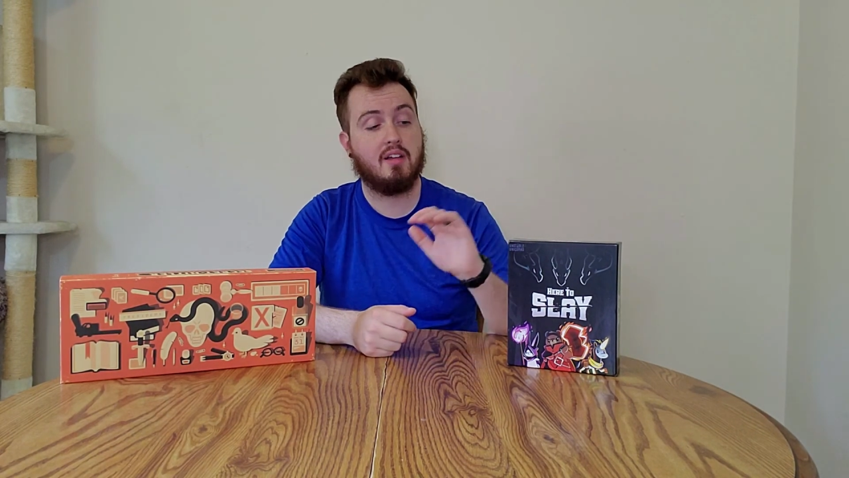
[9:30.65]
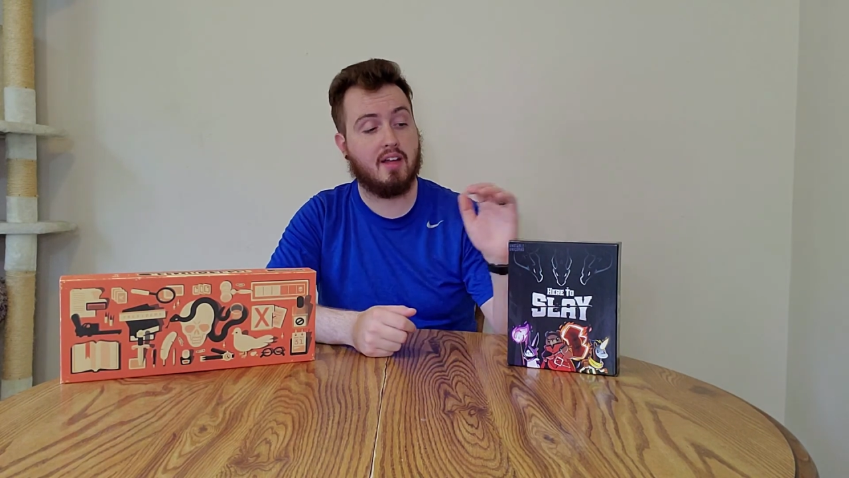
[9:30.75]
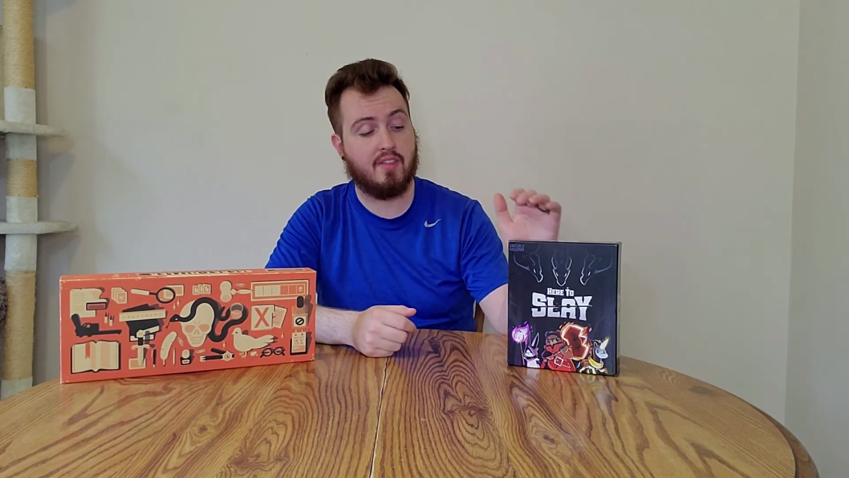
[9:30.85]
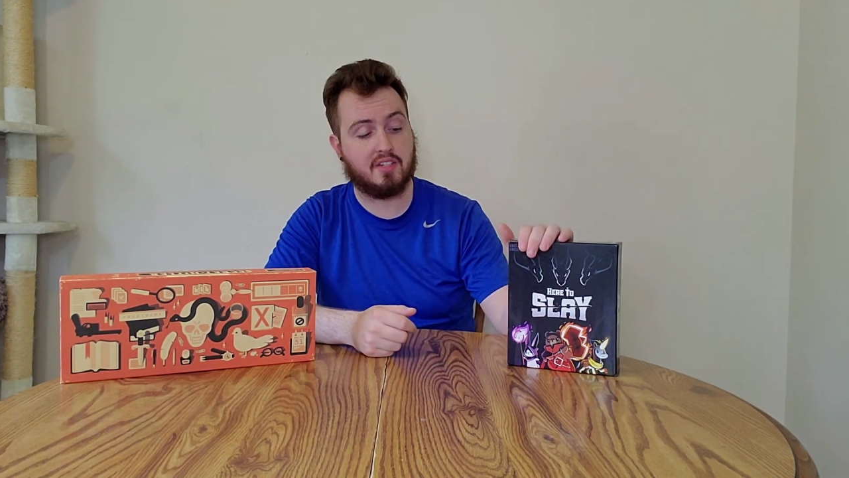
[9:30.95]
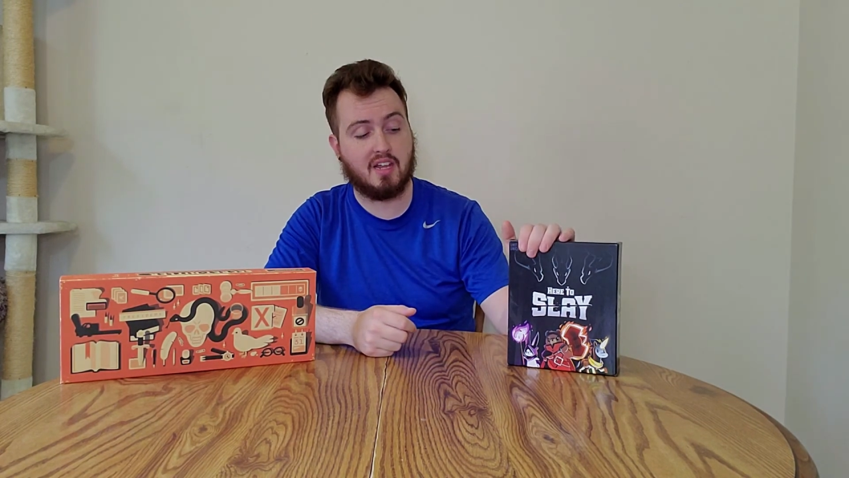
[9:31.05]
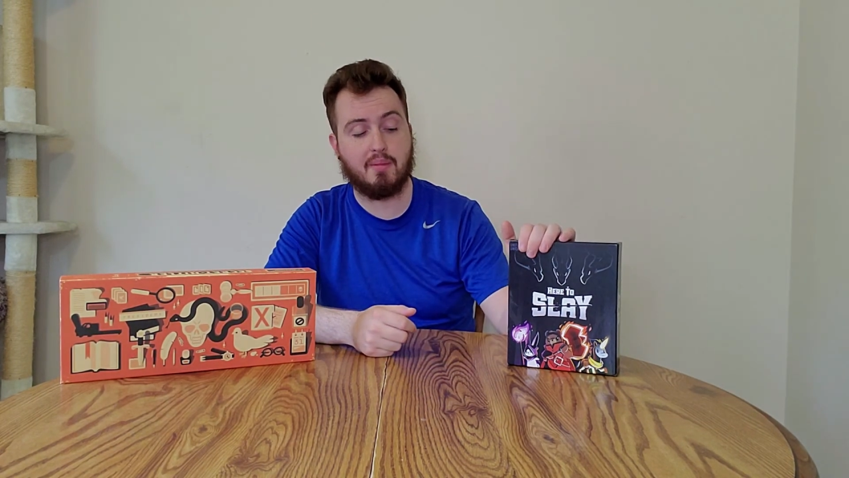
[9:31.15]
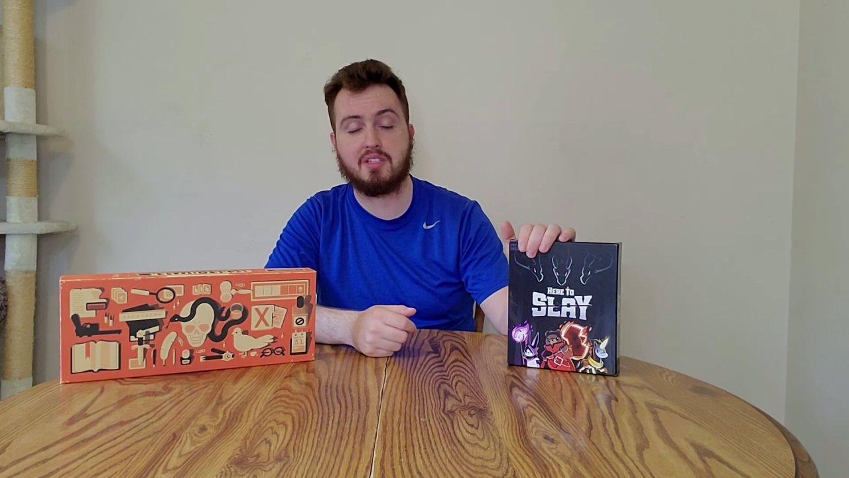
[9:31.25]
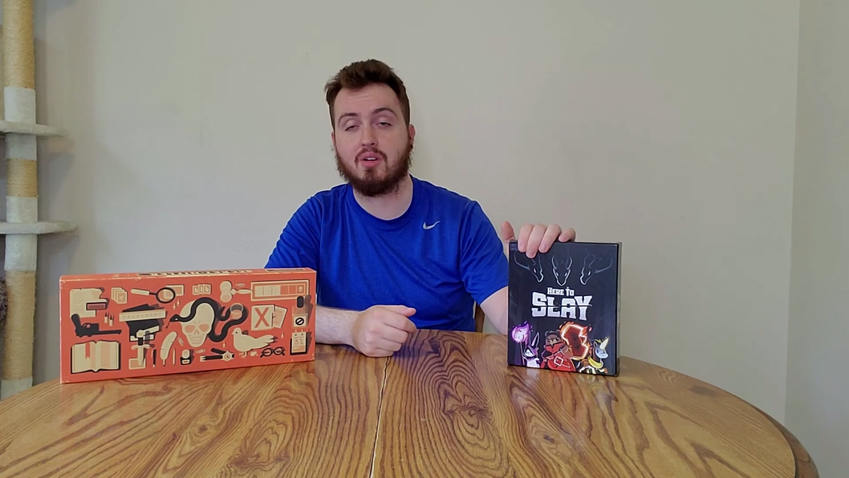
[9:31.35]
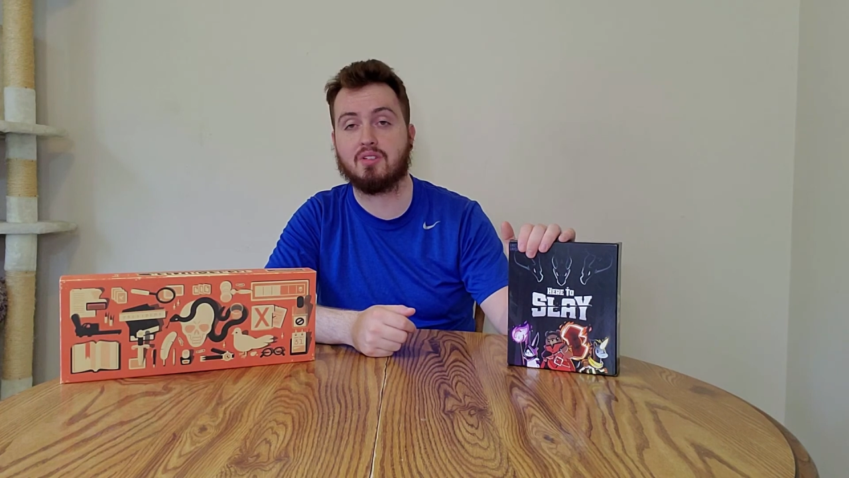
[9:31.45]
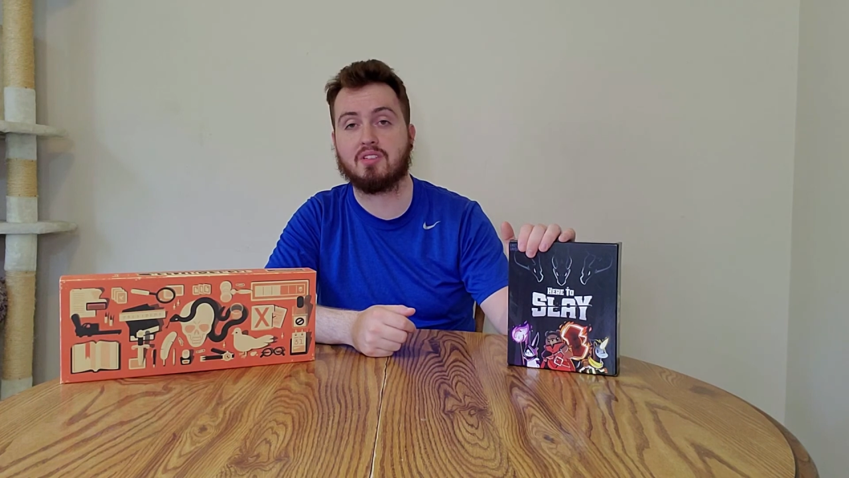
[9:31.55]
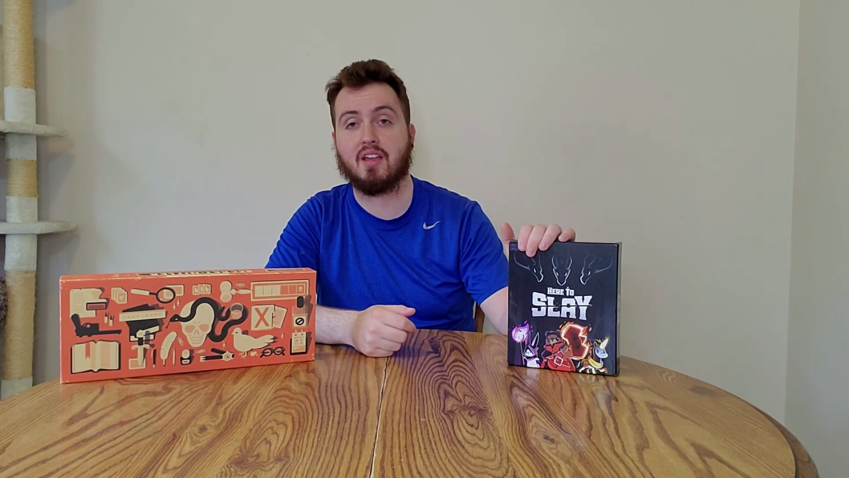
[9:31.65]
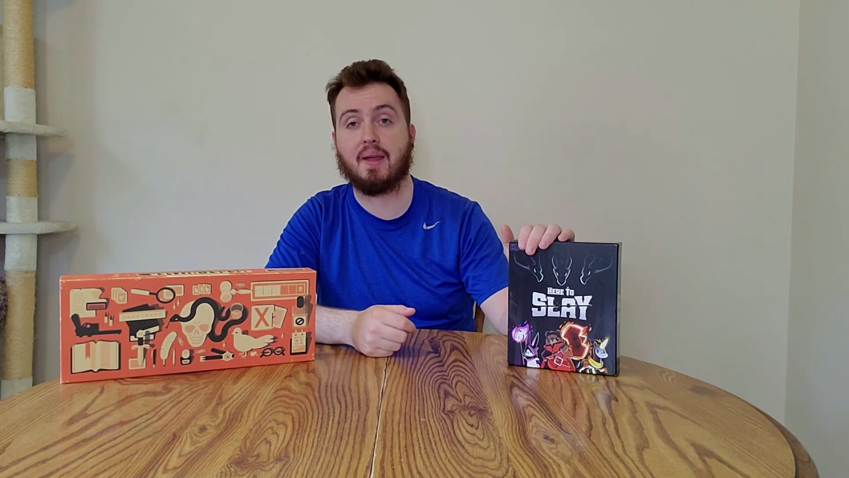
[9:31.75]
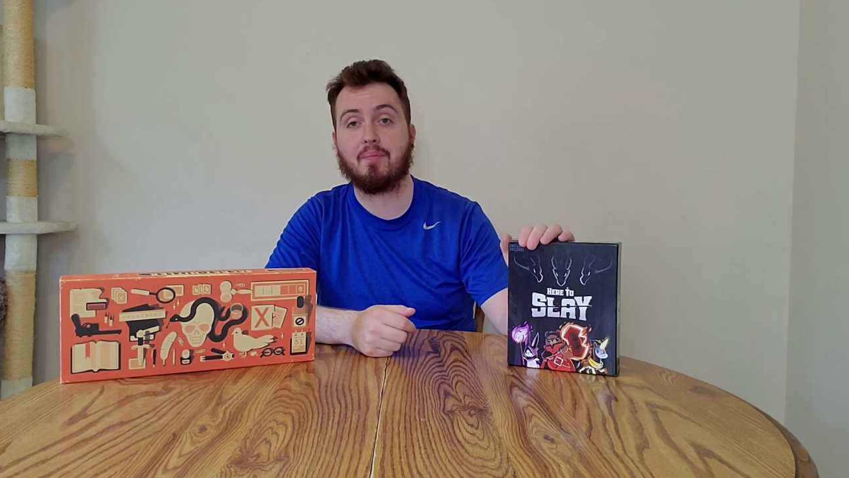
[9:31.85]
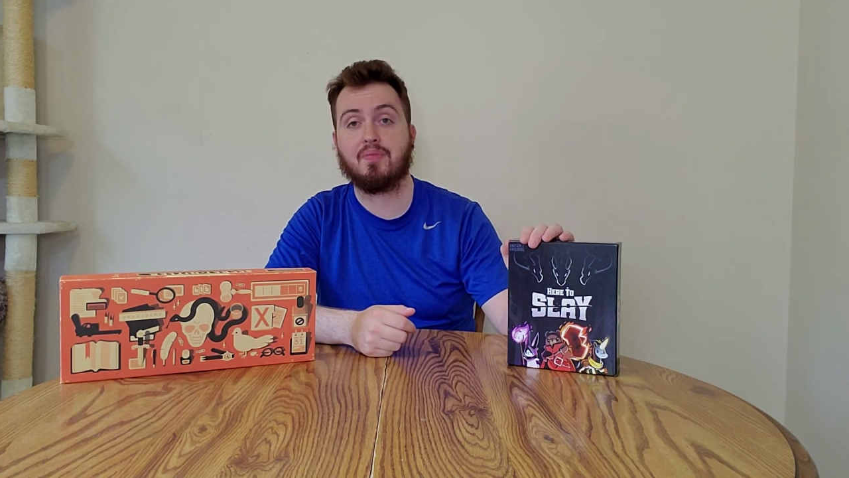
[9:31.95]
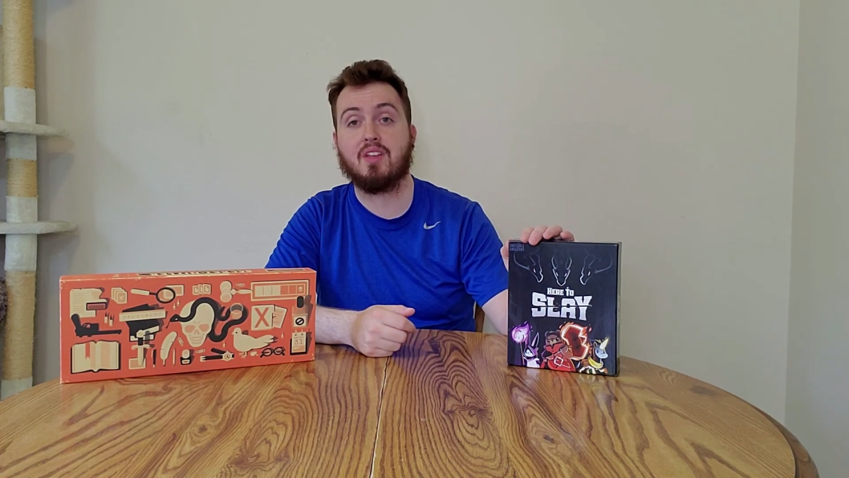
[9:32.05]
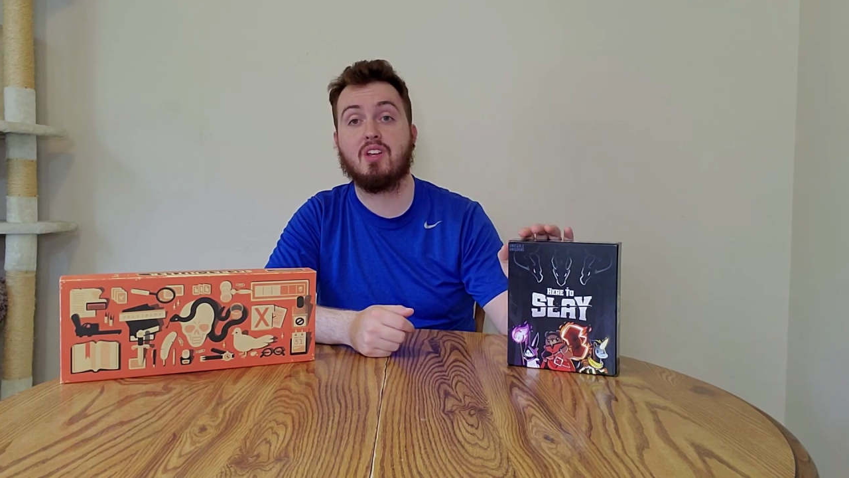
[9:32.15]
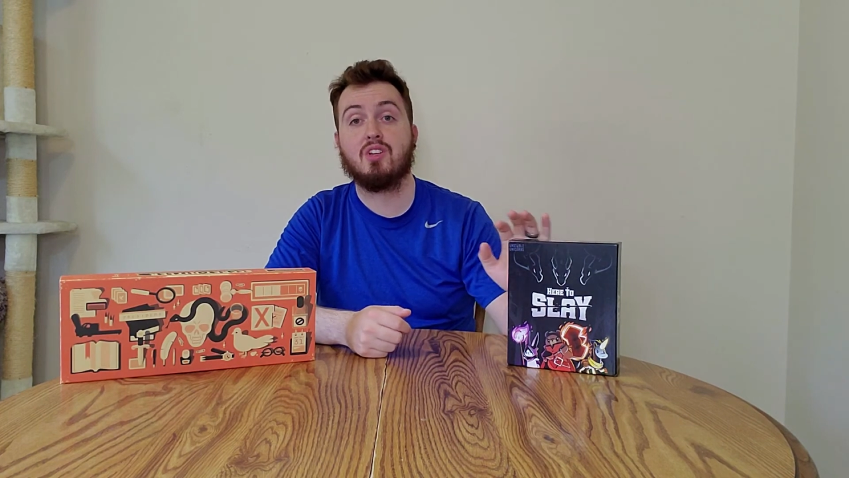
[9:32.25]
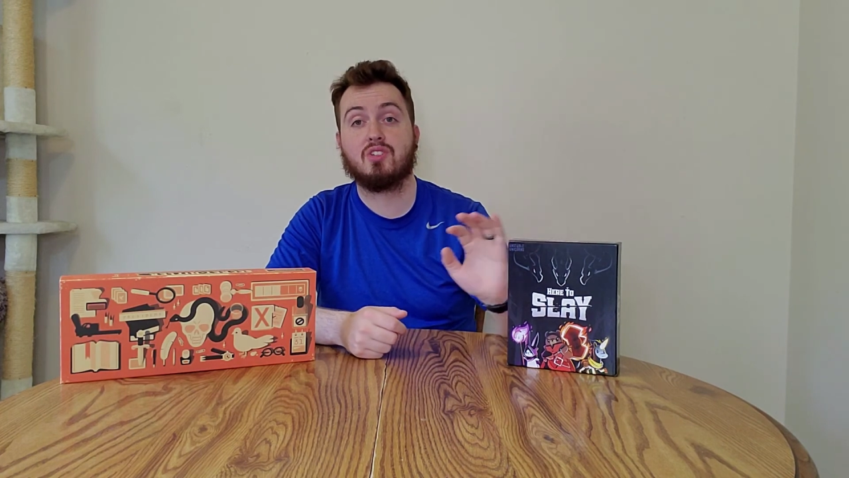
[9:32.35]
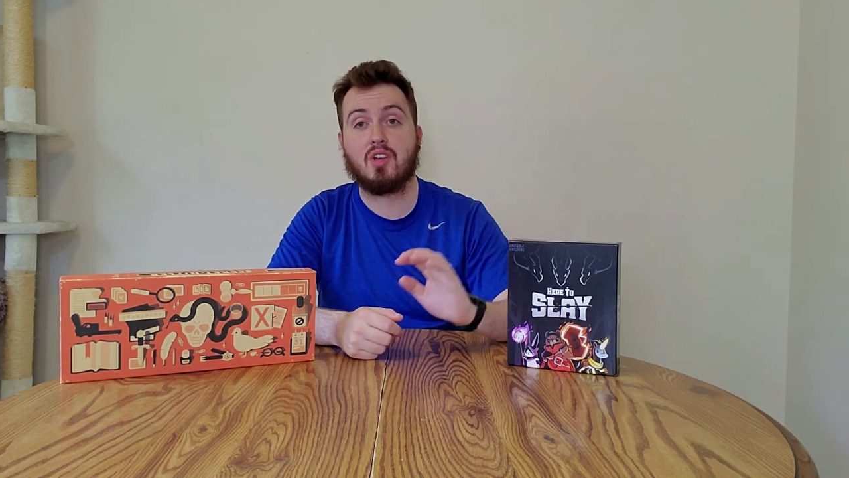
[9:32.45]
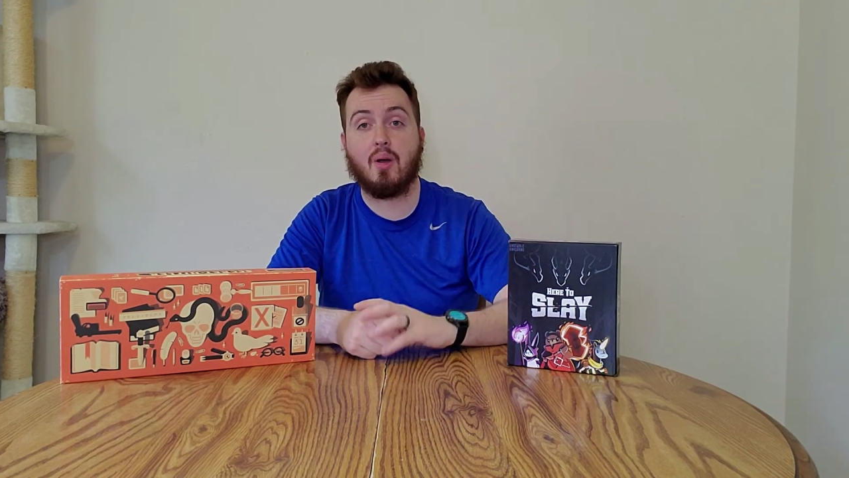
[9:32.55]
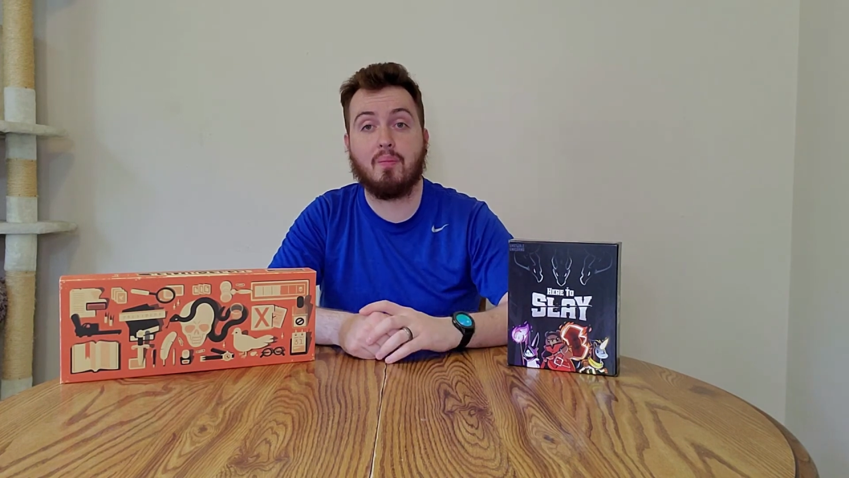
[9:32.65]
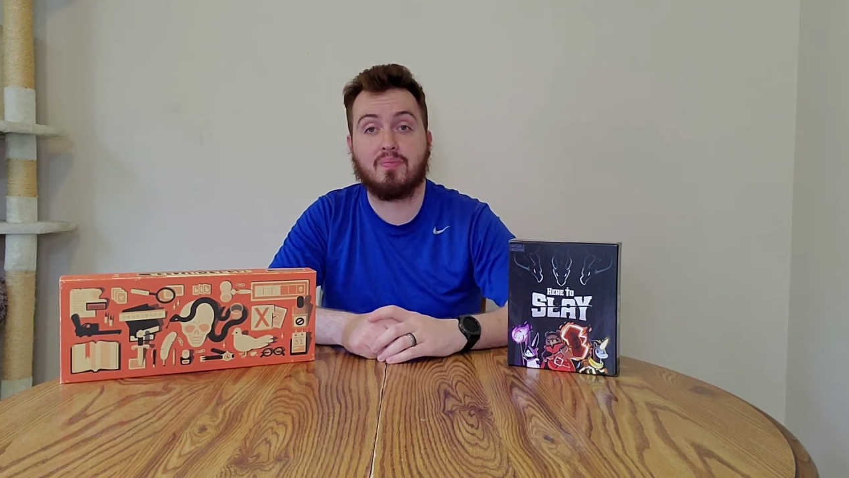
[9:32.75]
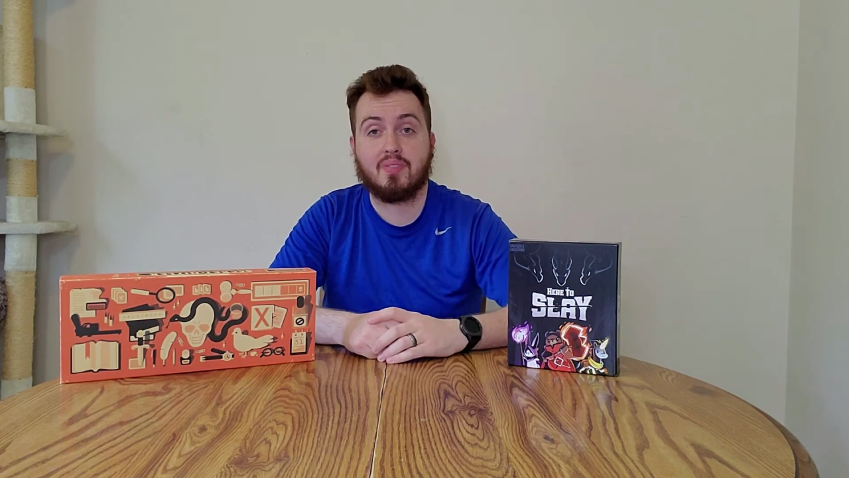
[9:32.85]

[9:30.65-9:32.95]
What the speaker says: and this time it's Here to Slay. So,